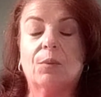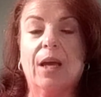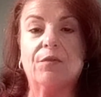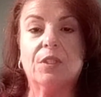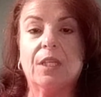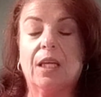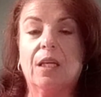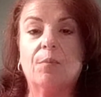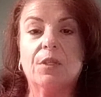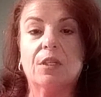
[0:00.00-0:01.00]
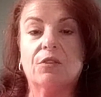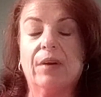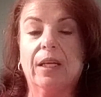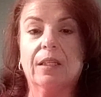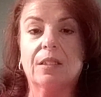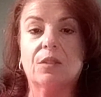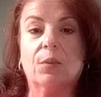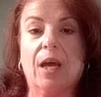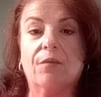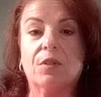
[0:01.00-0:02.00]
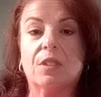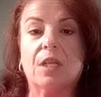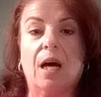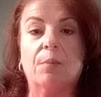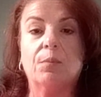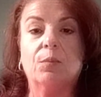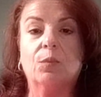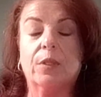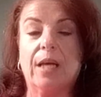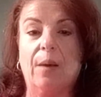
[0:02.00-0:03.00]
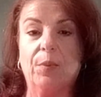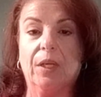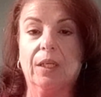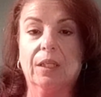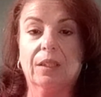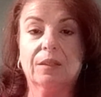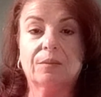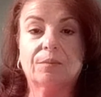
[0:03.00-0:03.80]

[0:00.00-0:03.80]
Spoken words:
We have to stand up to this violence. We have to stop what's happening.